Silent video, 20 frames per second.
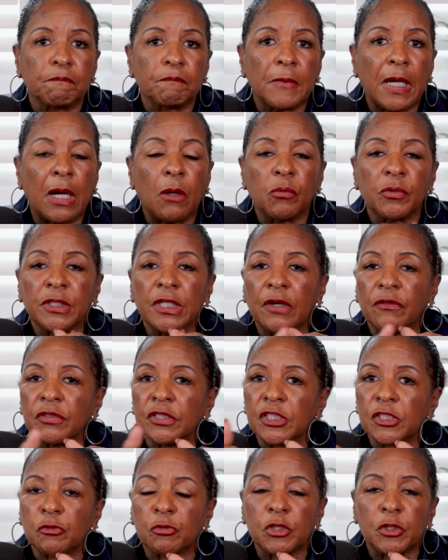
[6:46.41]
I would never
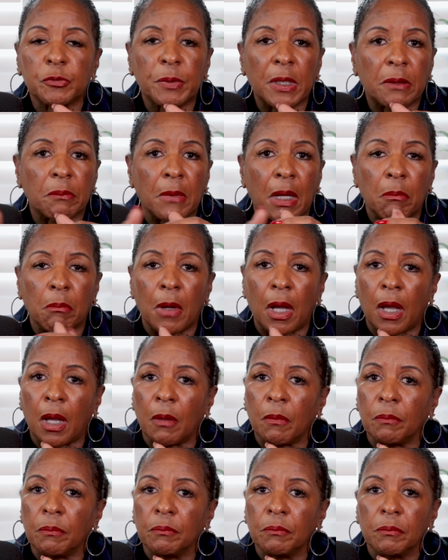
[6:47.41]
disrespect my
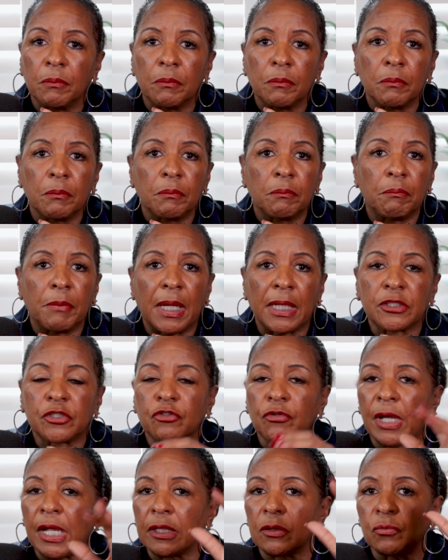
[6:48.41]
mom by
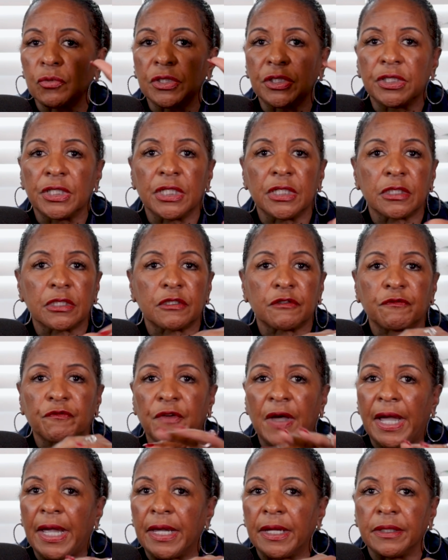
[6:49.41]
trying to resist,
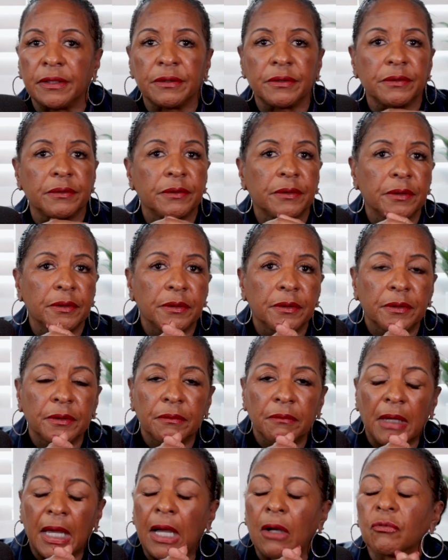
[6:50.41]
fight.
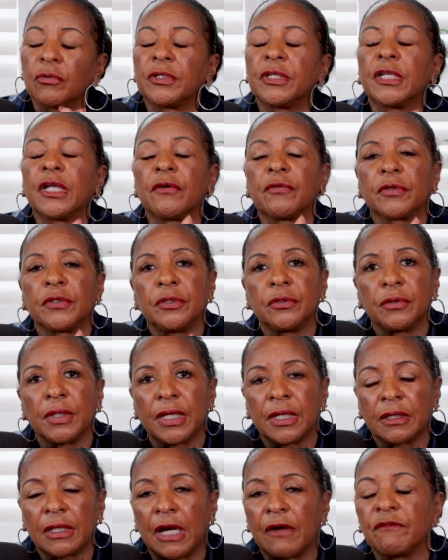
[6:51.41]
I would never do
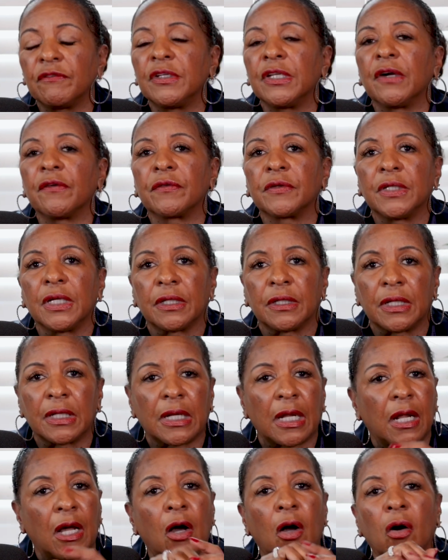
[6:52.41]
that. I've never done that.
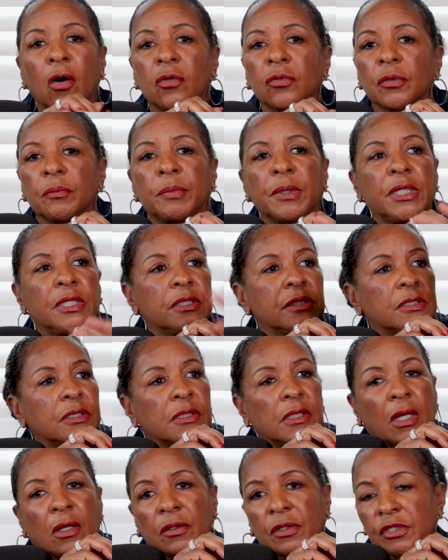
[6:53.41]
All the beatings
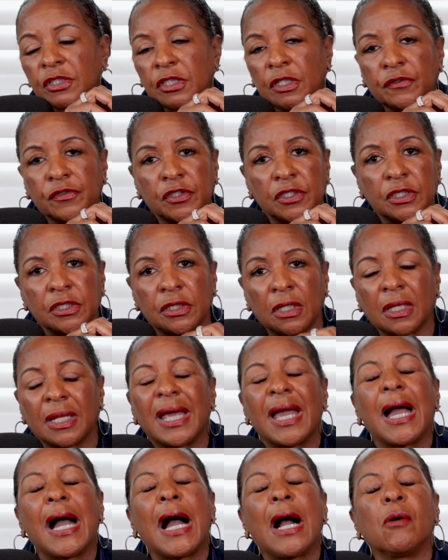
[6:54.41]
and all the stuff she's done,
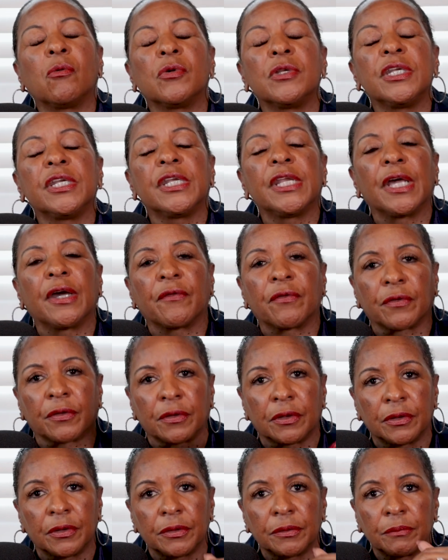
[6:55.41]
I would never
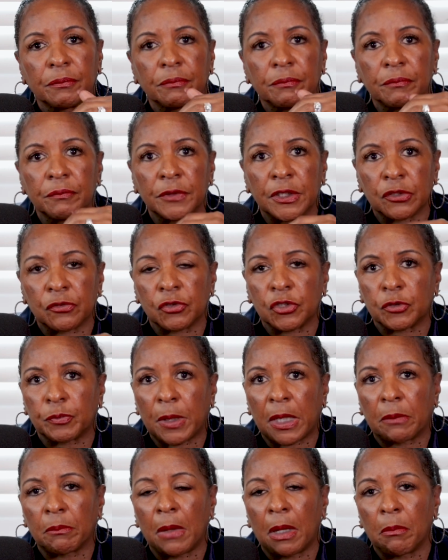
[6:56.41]

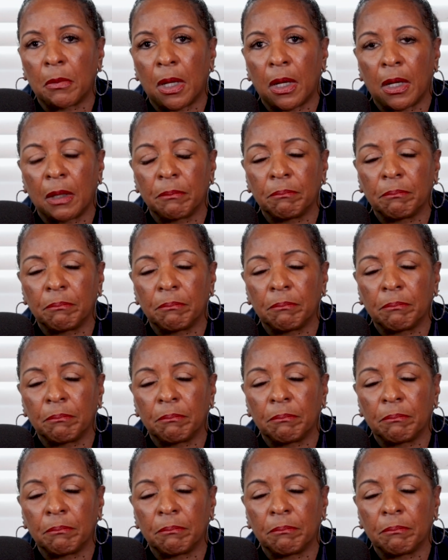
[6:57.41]
disrespect my mom.